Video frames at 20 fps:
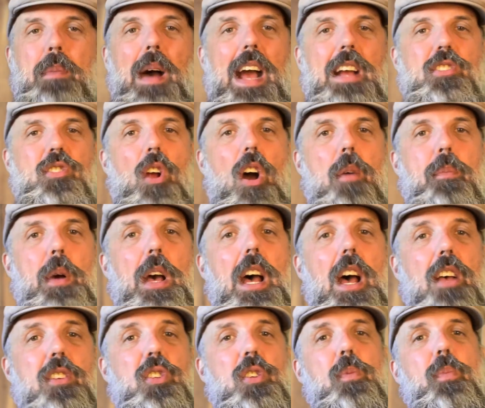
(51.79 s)
backdrop
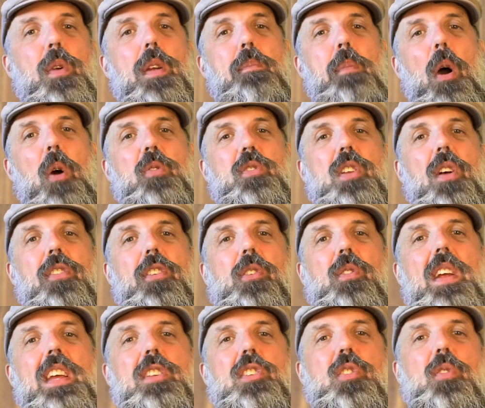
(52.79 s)
superimposed on the
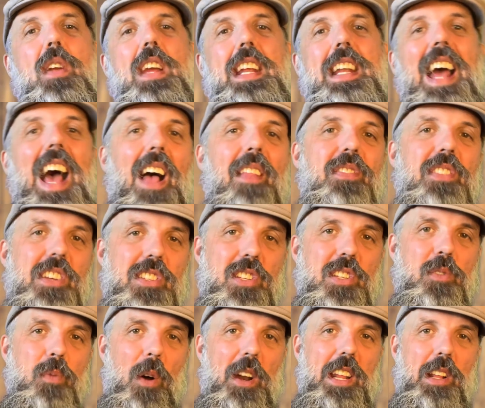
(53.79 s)
green screen, and this
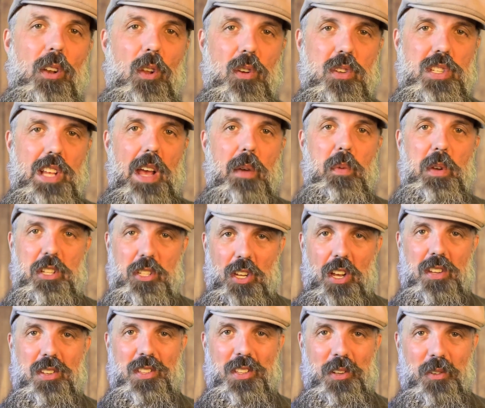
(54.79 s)
is what it looks like with
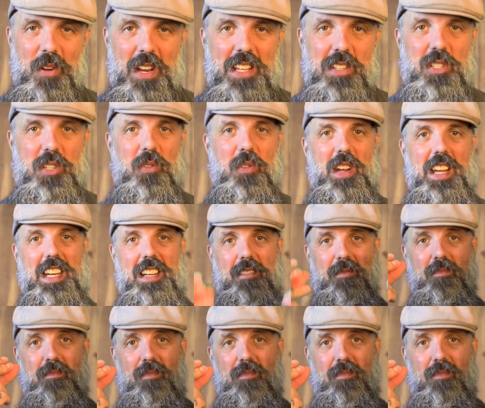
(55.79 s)
just the green screen.